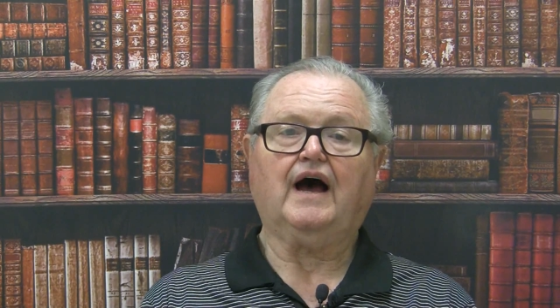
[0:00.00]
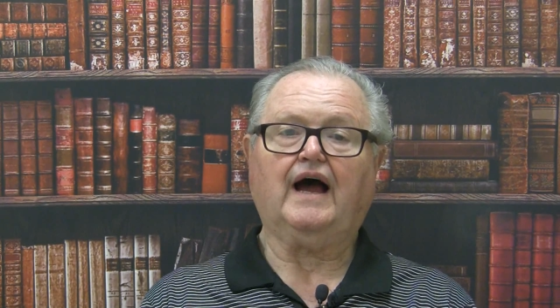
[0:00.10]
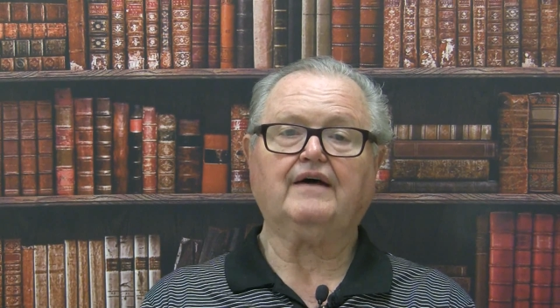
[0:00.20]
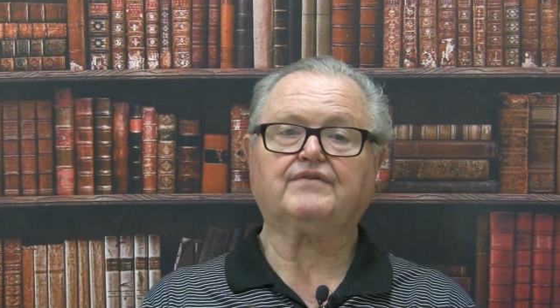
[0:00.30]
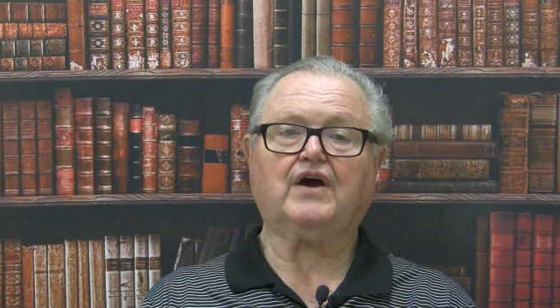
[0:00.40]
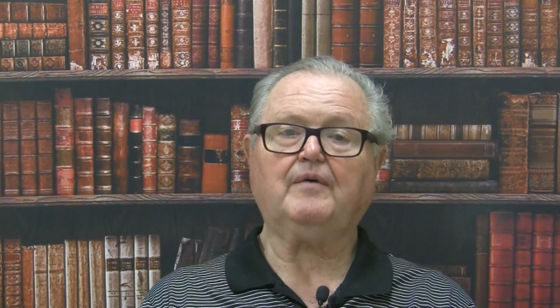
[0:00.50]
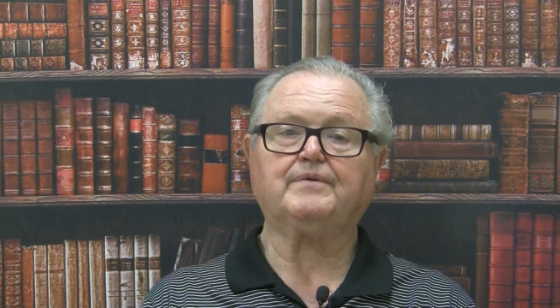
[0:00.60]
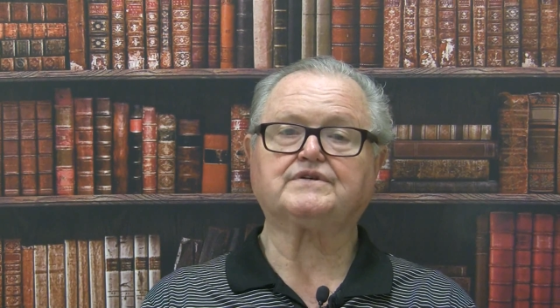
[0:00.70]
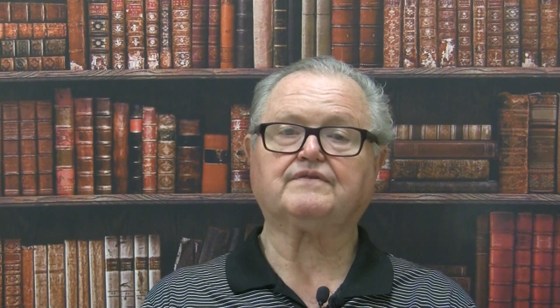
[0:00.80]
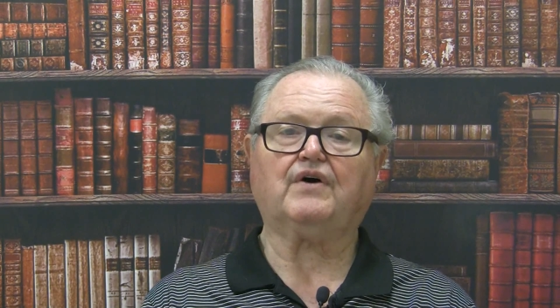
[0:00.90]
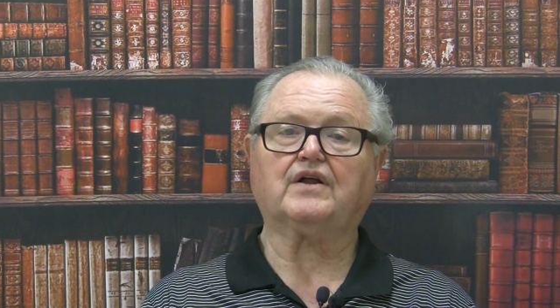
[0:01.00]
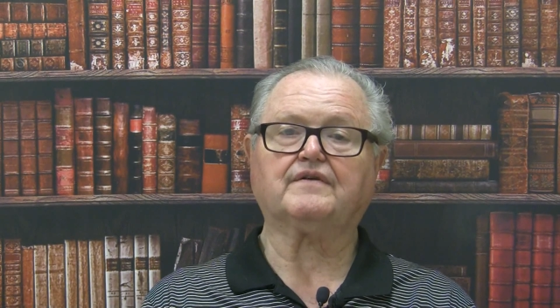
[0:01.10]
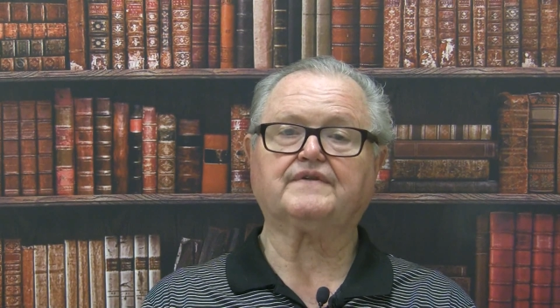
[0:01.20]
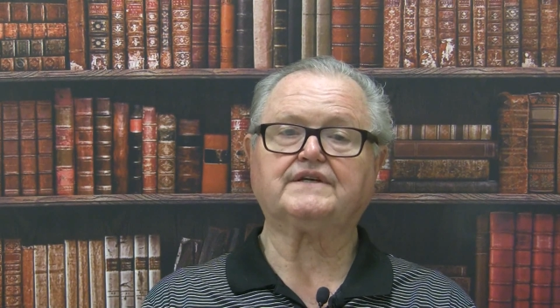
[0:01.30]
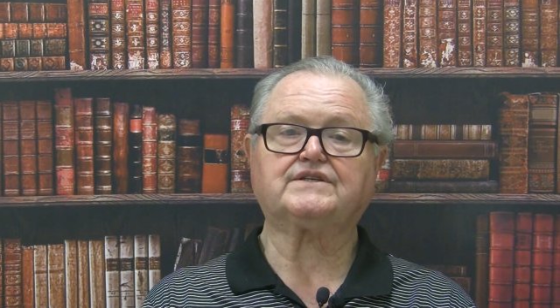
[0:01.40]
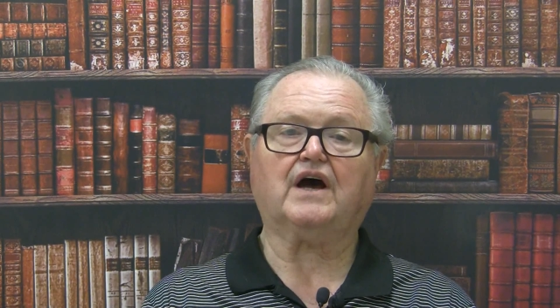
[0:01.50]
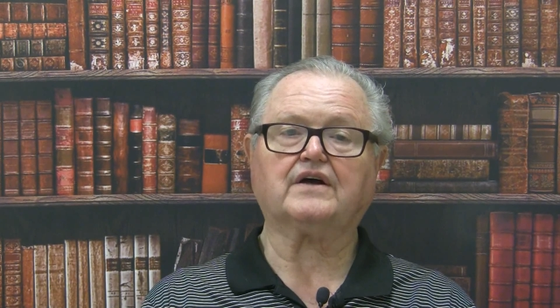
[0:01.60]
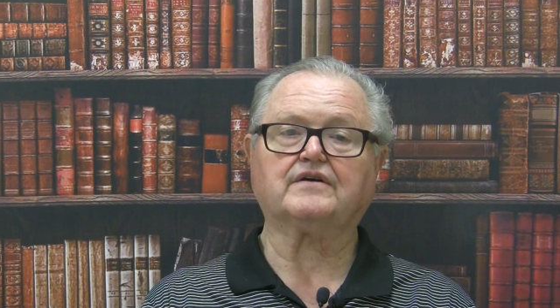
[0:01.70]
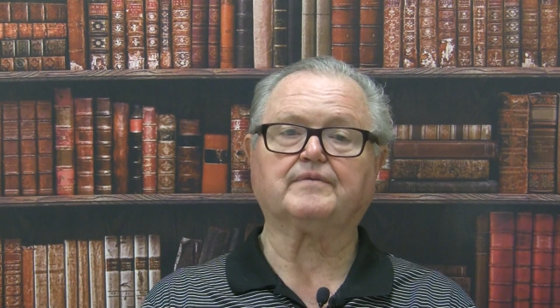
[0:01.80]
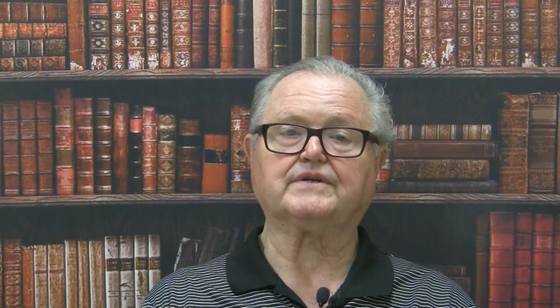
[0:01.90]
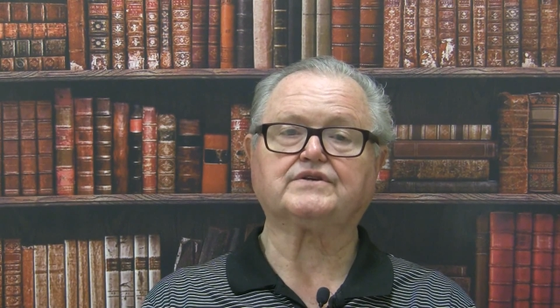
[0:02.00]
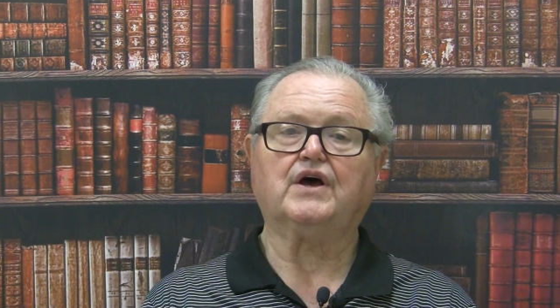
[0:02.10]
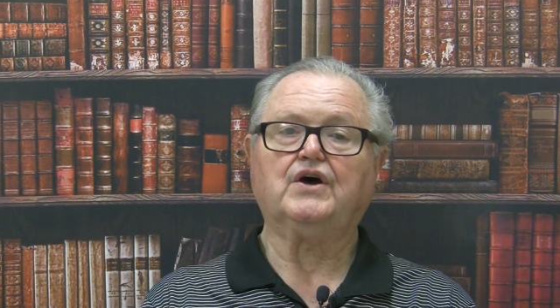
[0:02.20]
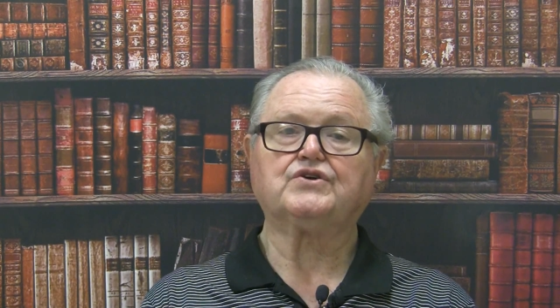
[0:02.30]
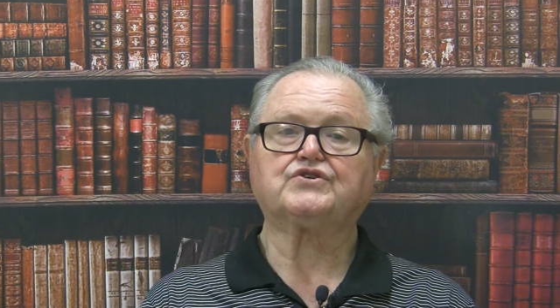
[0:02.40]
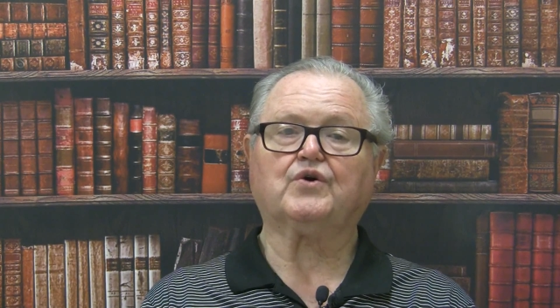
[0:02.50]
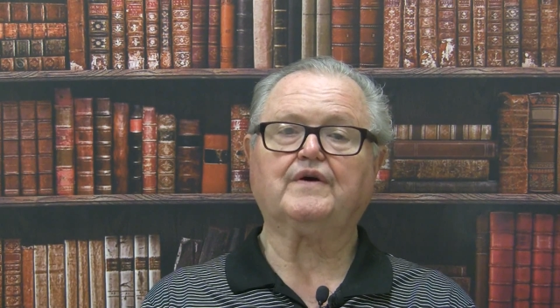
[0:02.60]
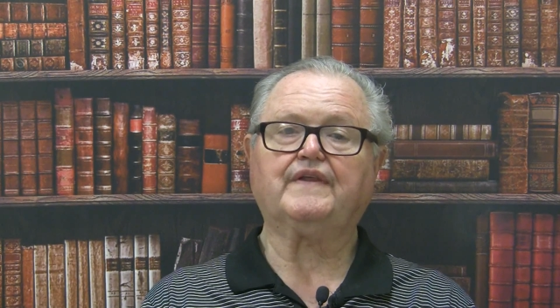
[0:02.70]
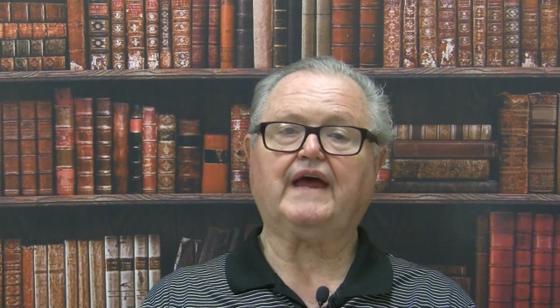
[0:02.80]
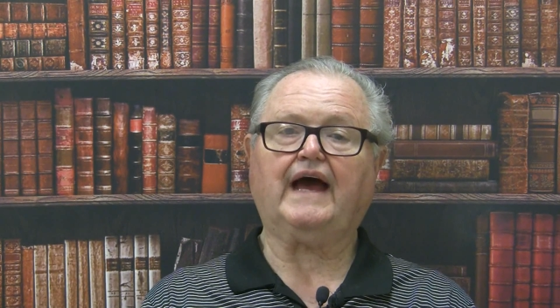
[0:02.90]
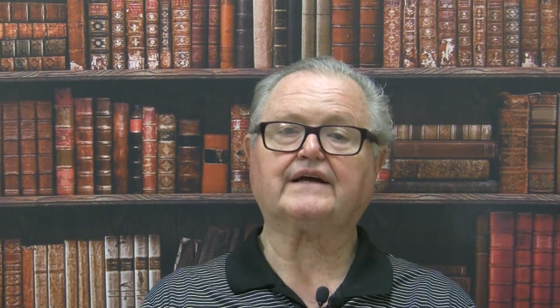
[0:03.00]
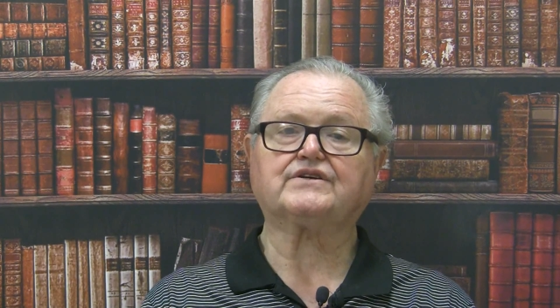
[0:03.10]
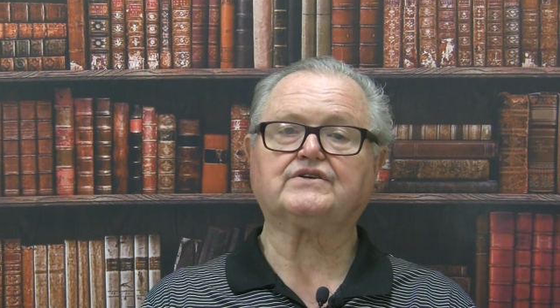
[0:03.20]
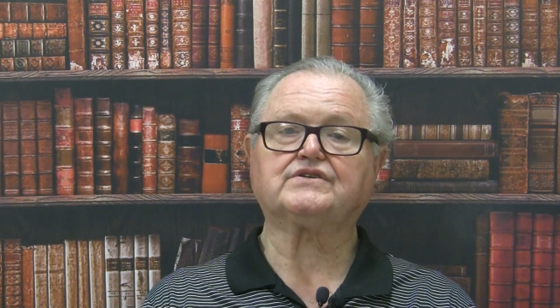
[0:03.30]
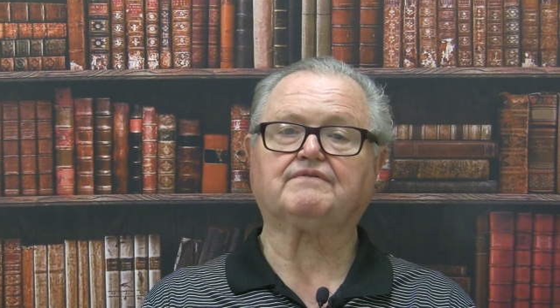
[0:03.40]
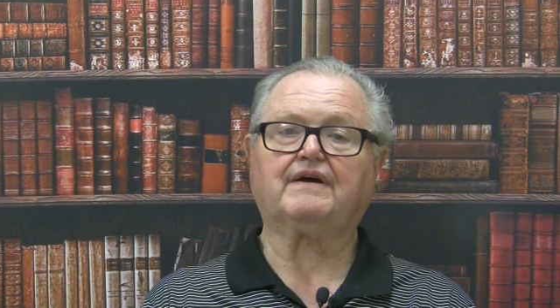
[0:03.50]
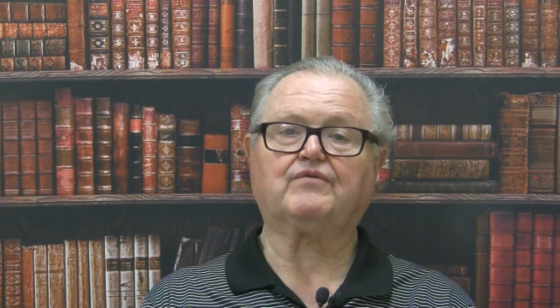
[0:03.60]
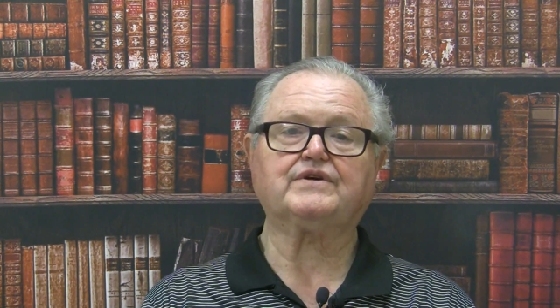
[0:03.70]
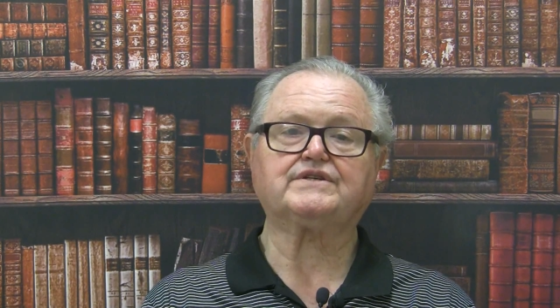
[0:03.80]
I have copies of all of these documents showing the actions of every